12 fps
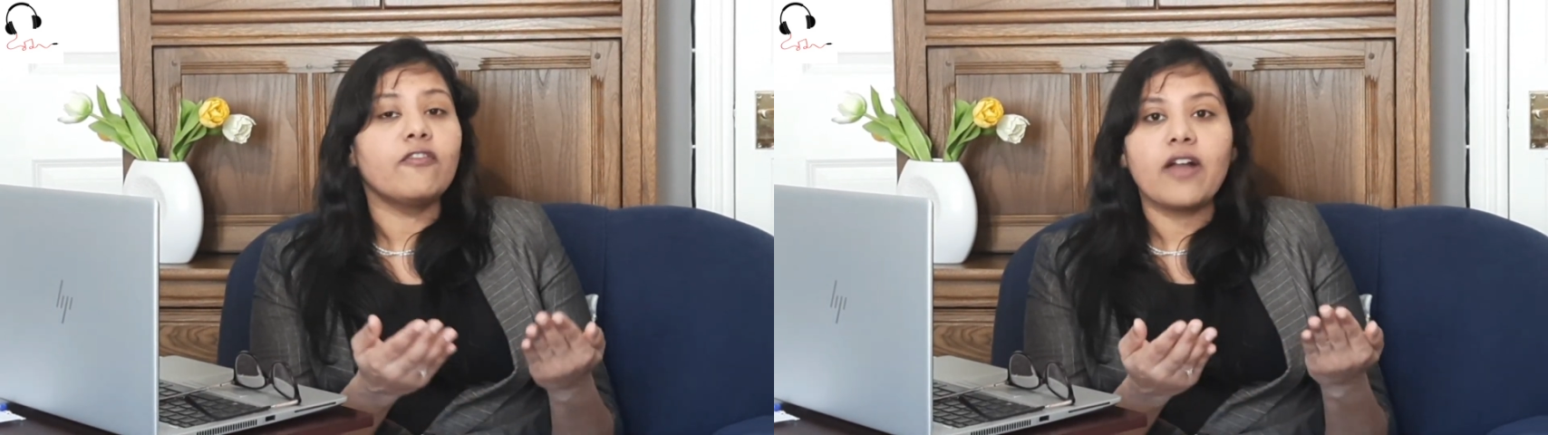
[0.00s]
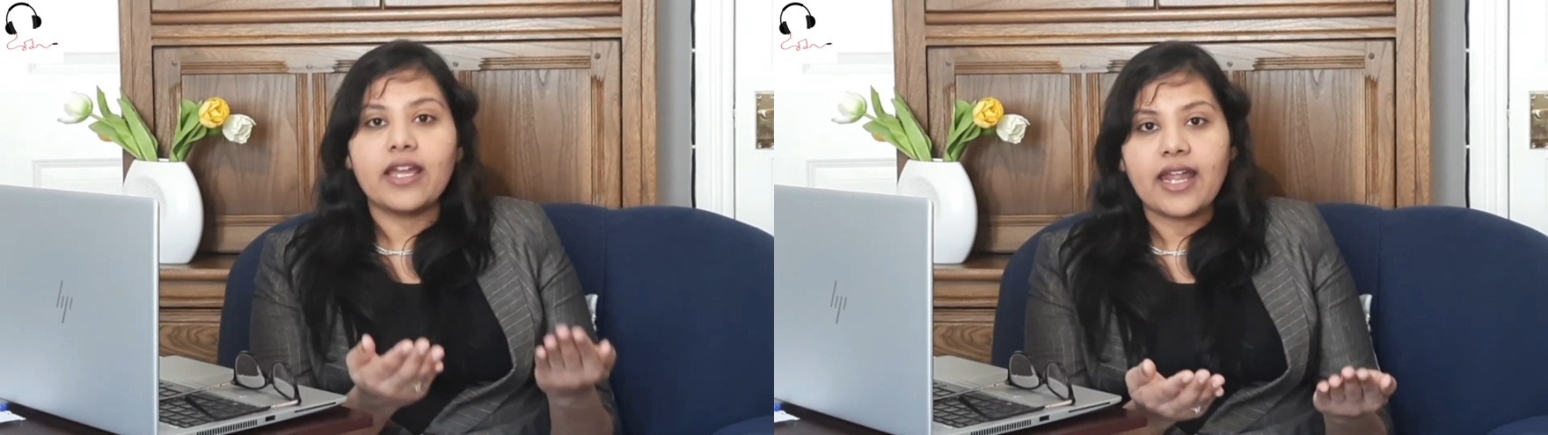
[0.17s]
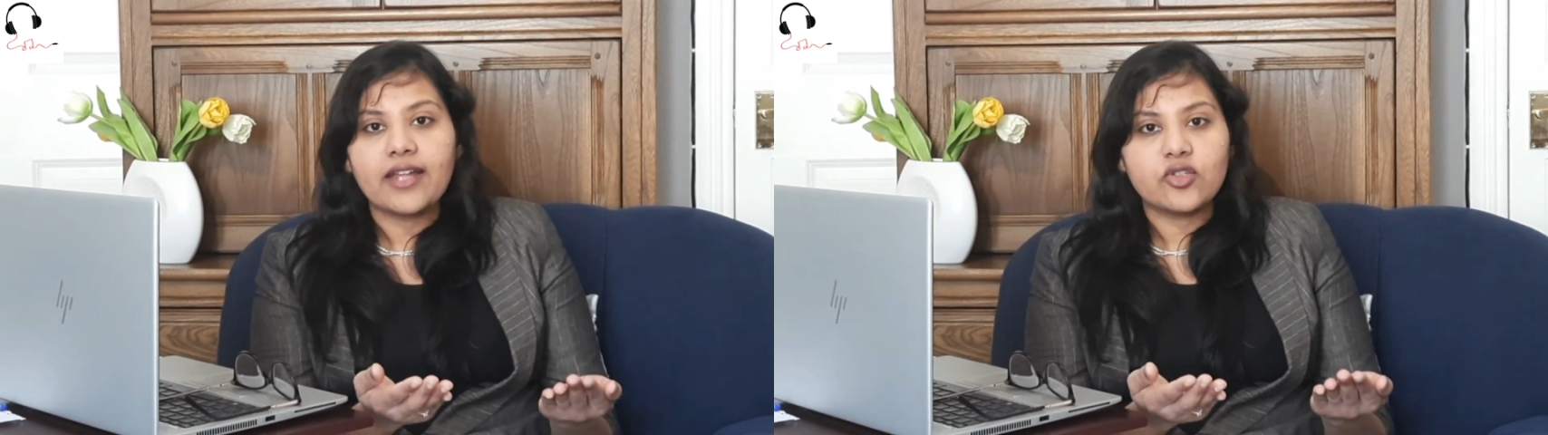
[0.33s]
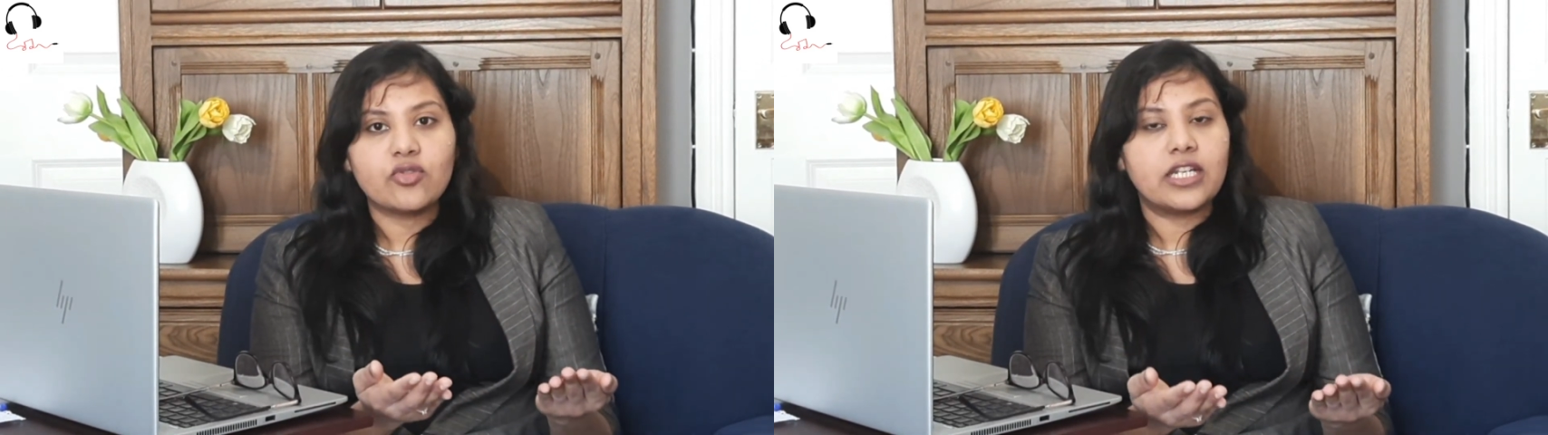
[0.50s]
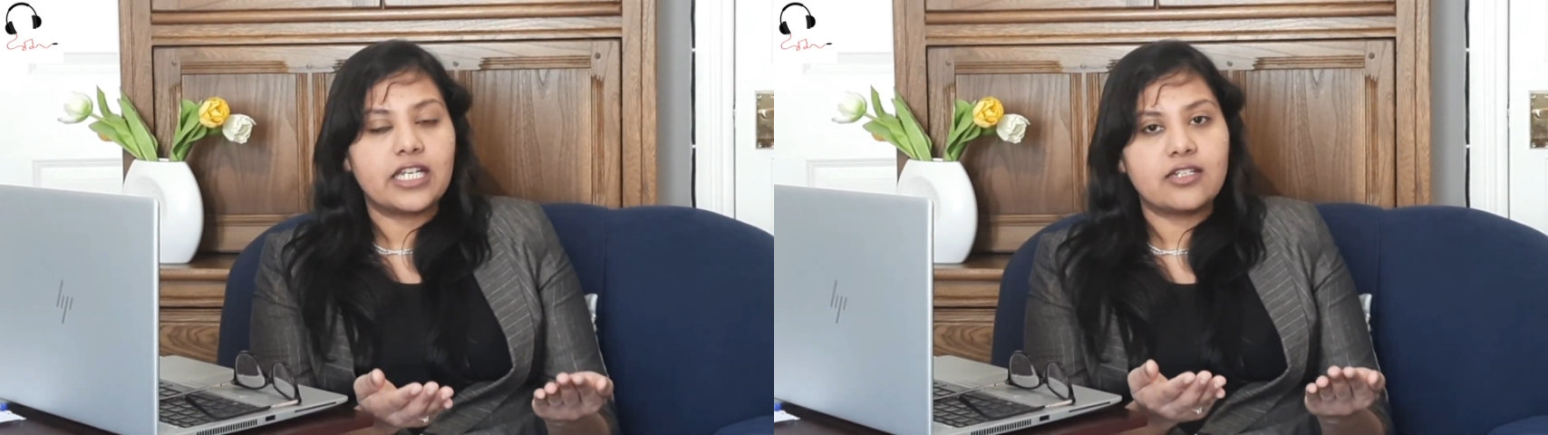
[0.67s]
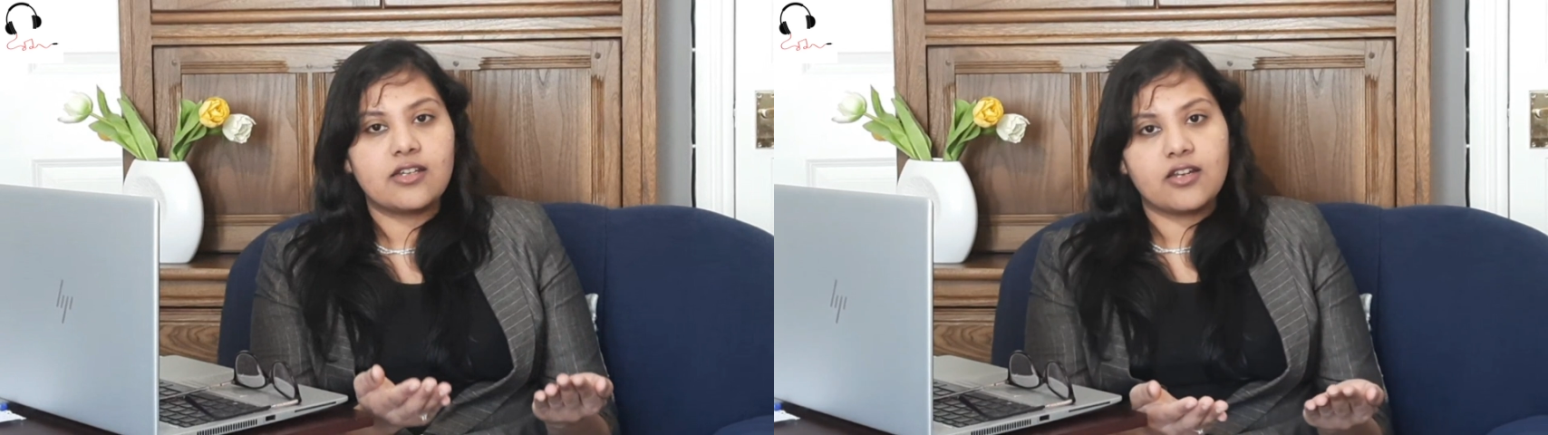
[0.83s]
a finance
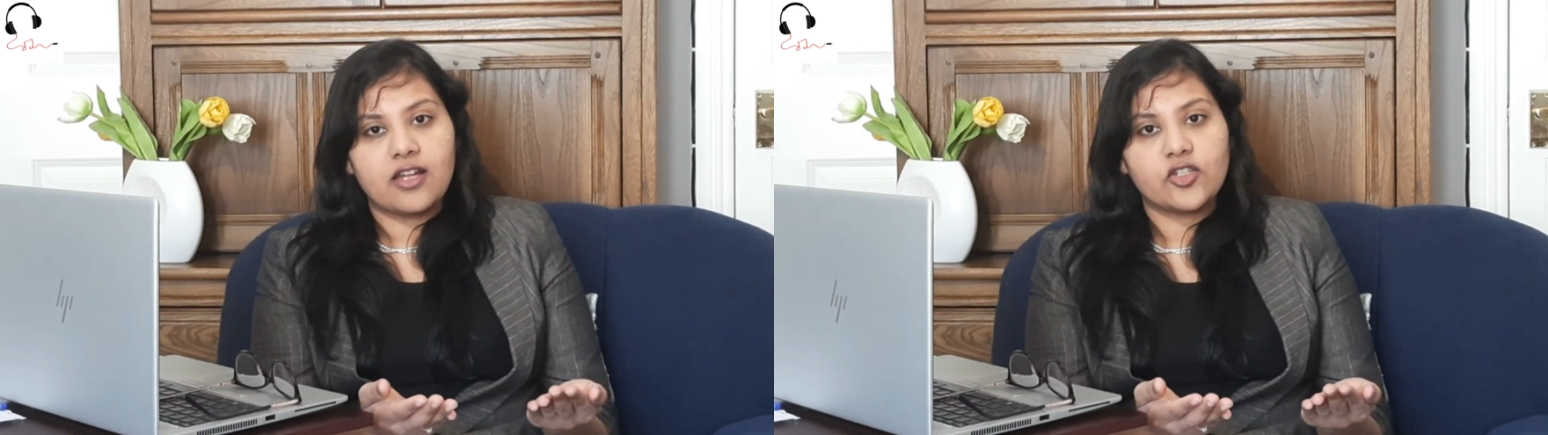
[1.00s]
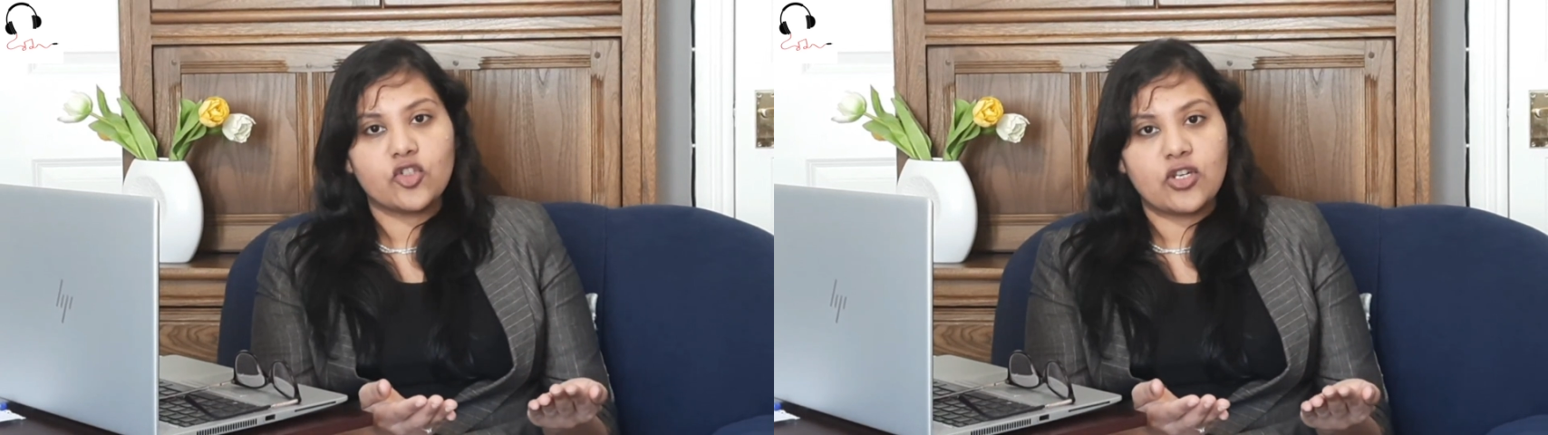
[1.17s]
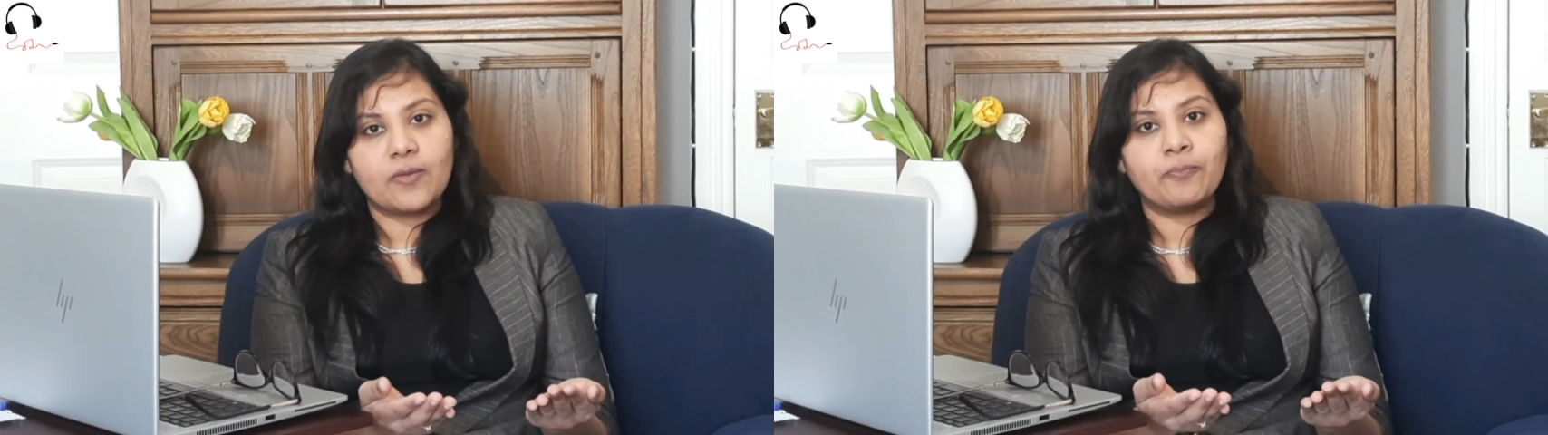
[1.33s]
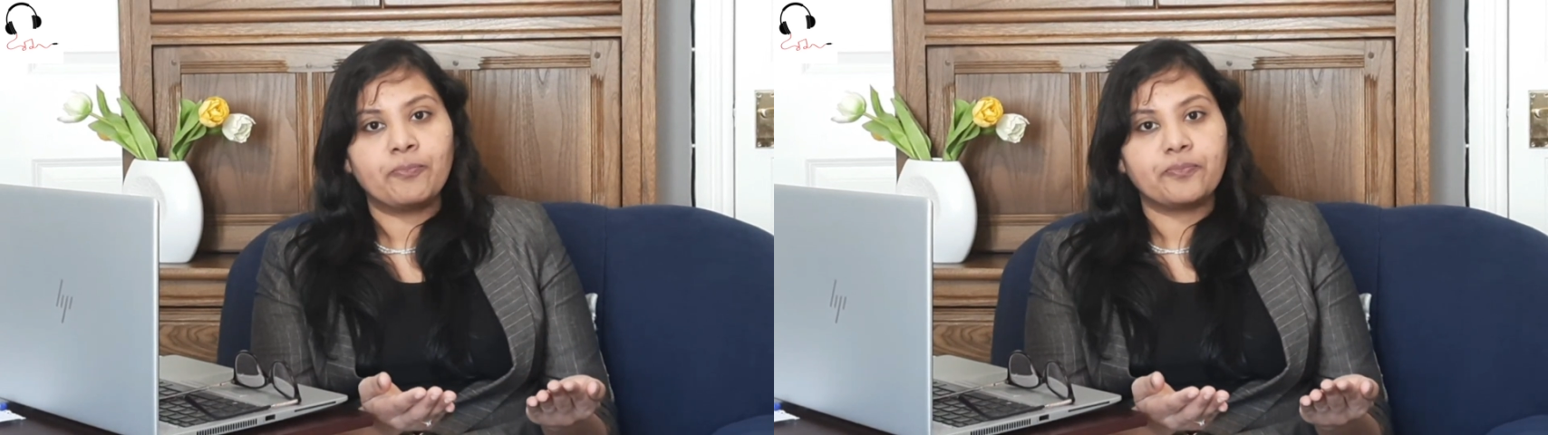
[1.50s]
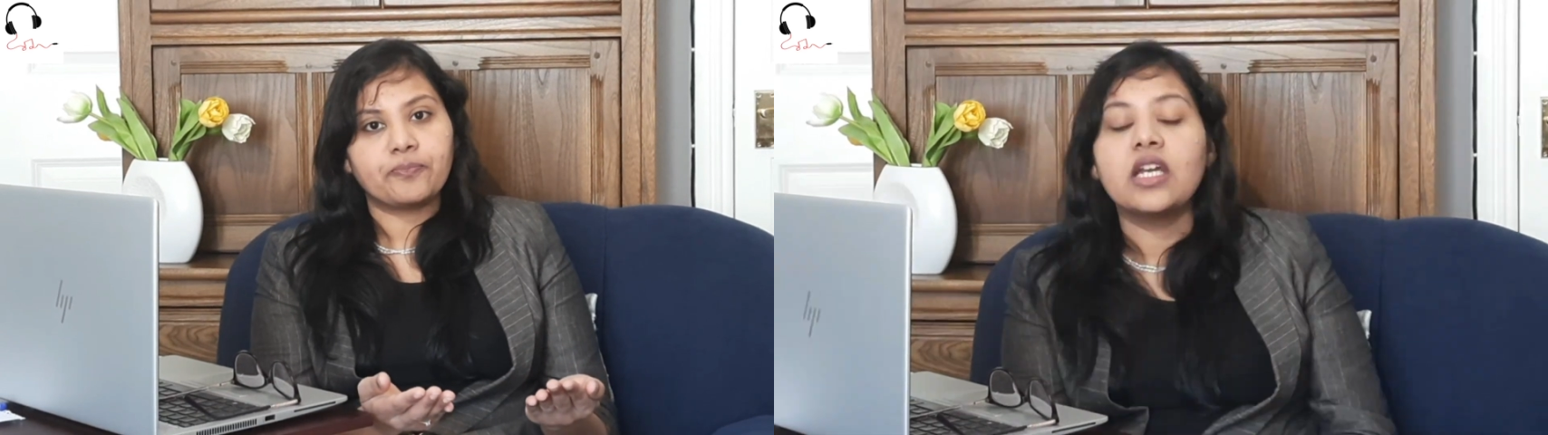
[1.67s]
related industry.